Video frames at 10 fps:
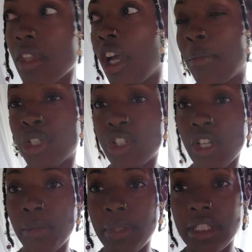I'm gonna show
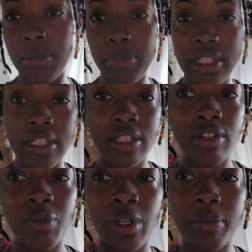y'all bits and pieces
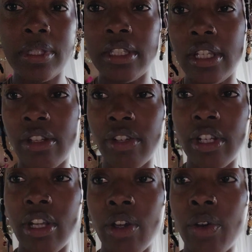of where I'm staying right
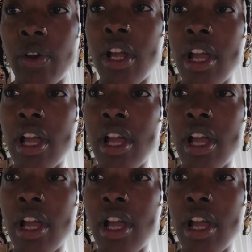now.